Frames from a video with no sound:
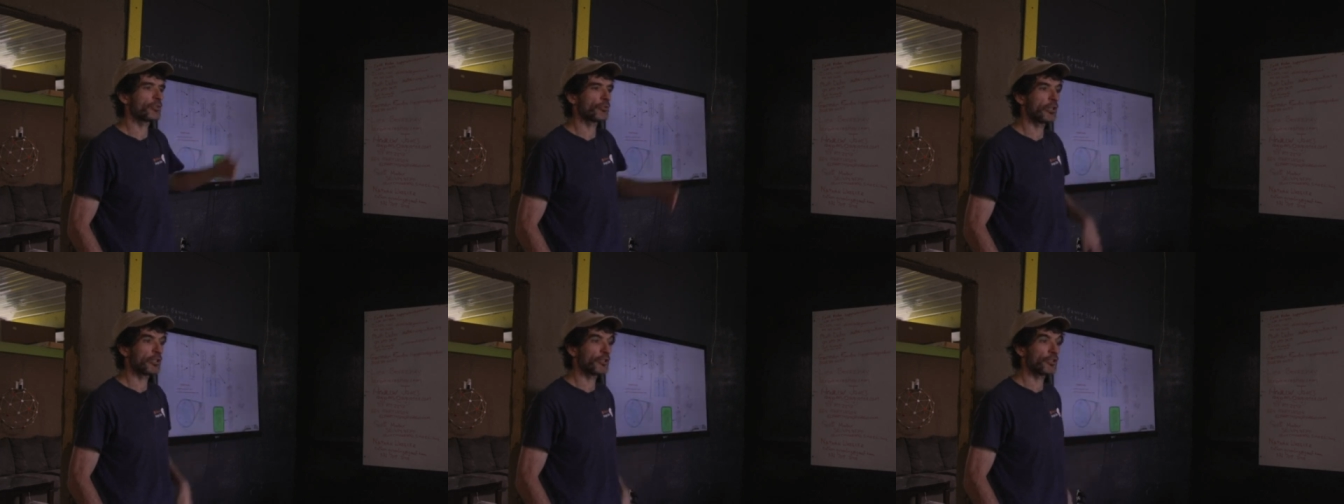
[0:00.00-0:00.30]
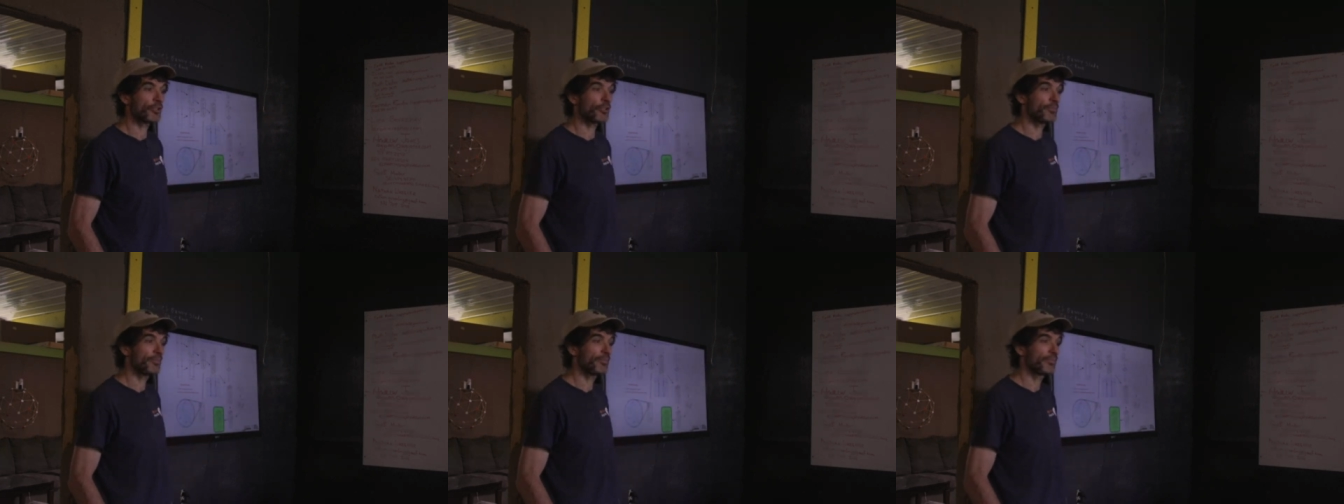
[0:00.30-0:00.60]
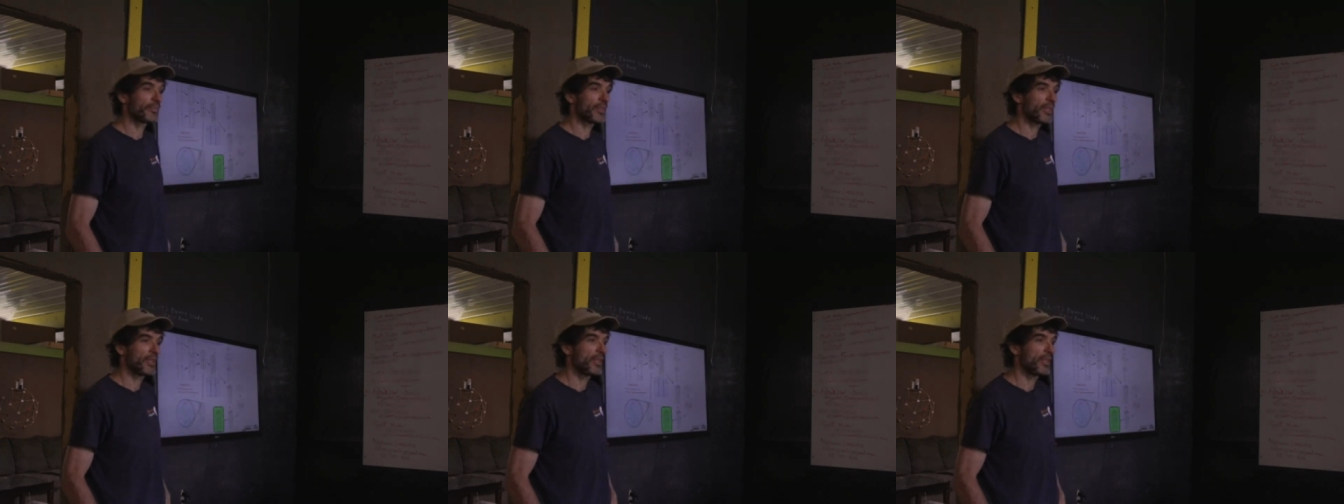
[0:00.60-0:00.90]
structure.
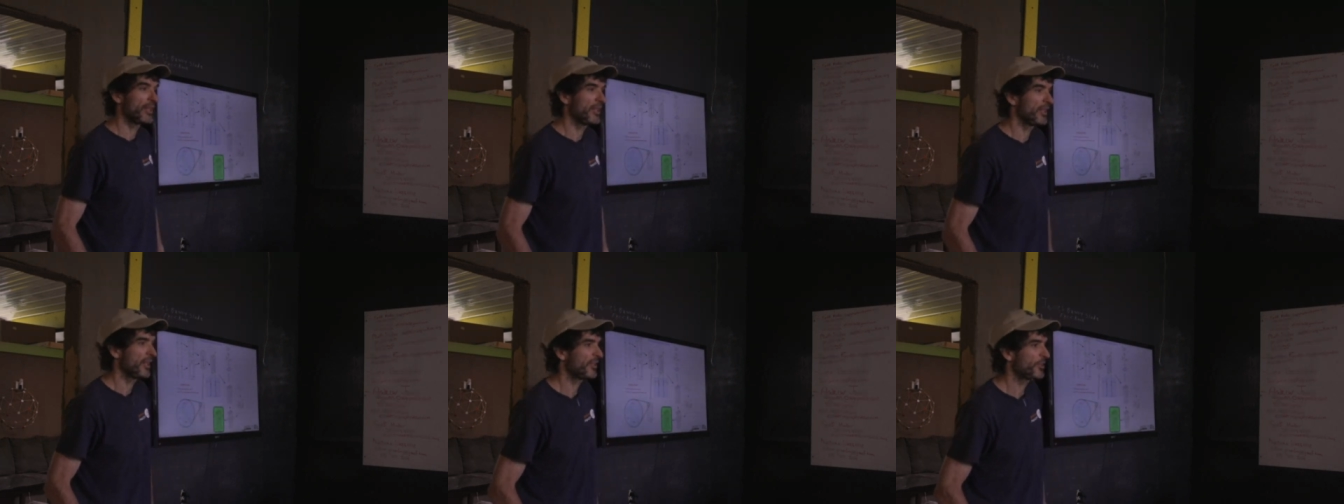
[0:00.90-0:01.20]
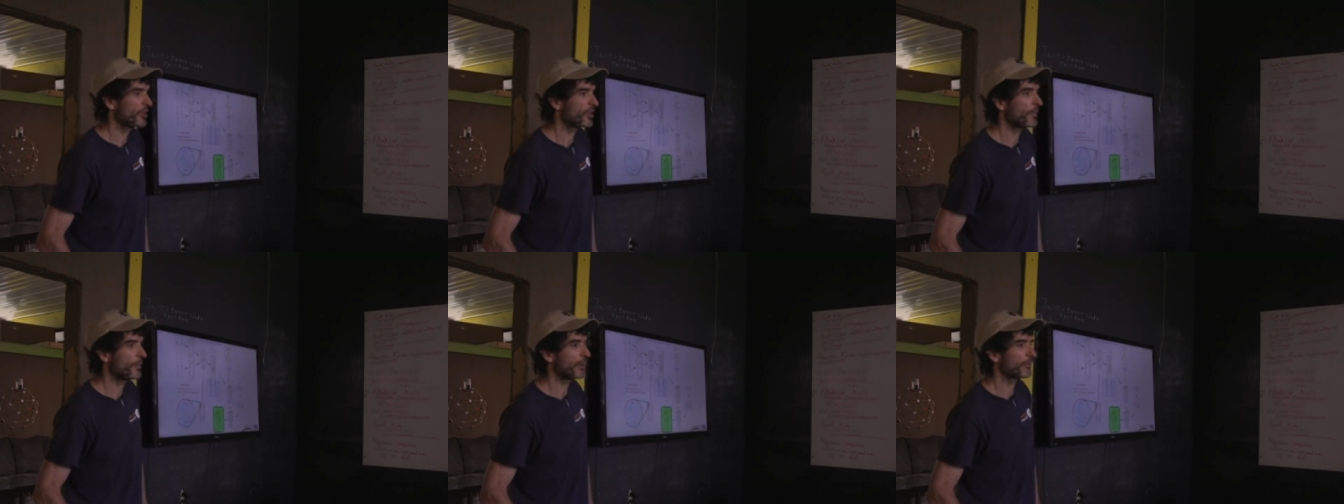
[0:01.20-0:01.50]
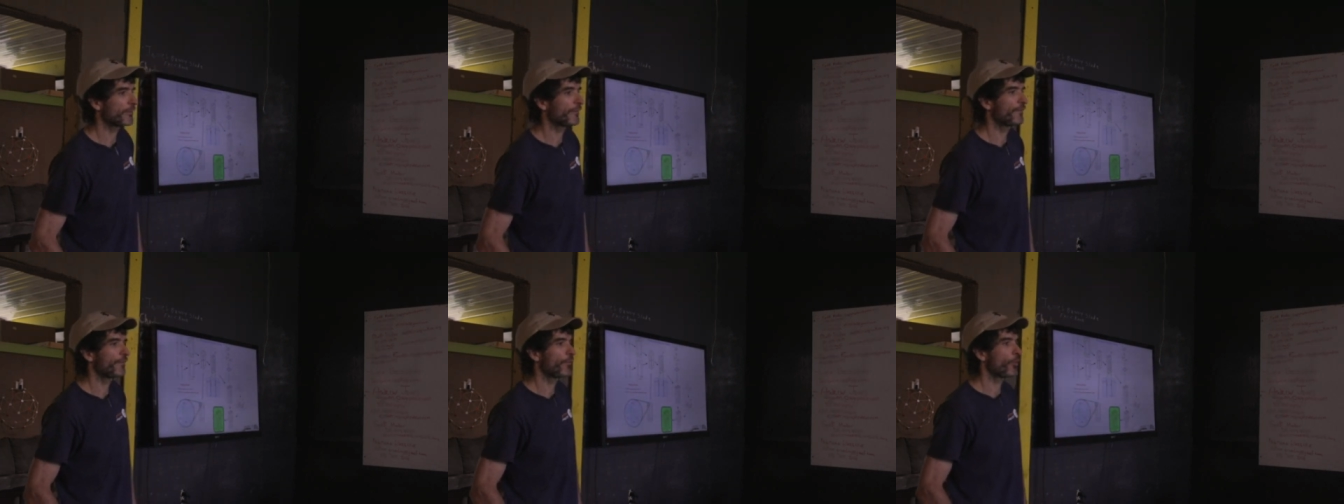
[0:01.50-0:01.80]
It took
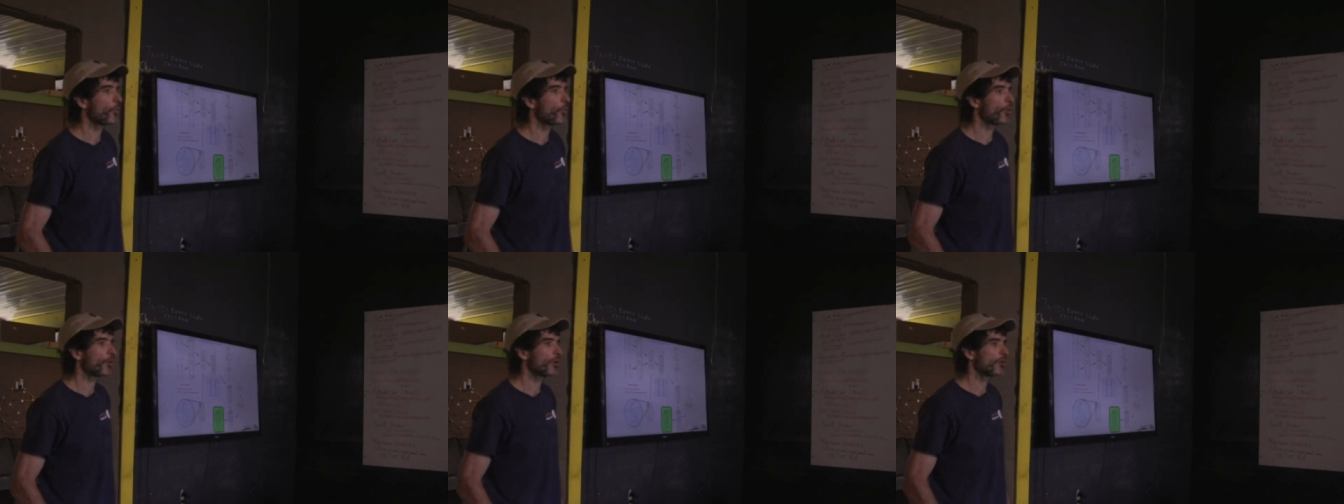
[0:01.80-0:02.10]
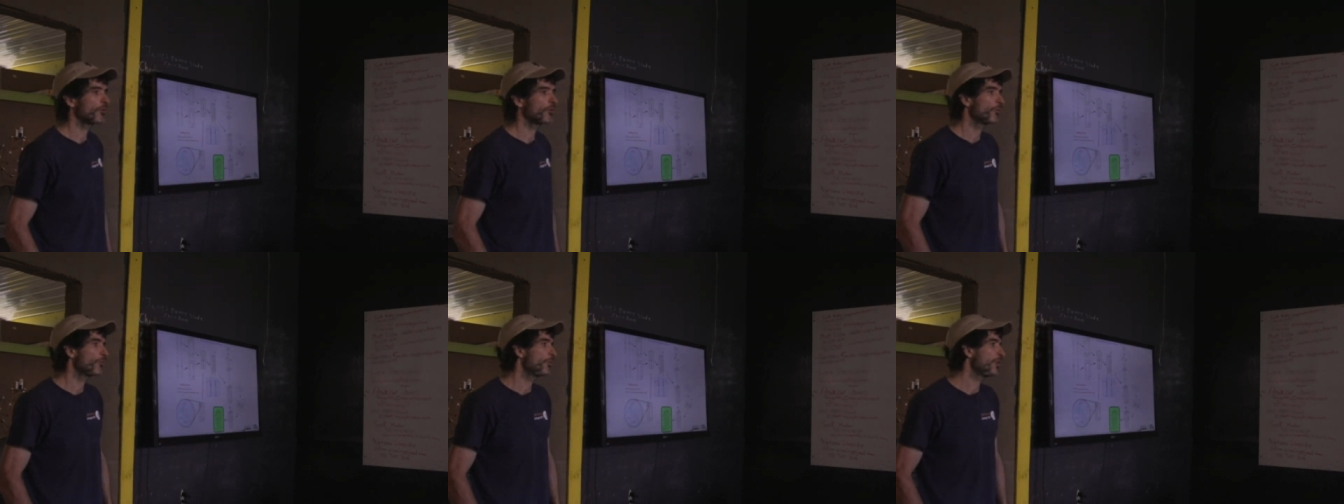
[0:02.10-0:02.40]
about 4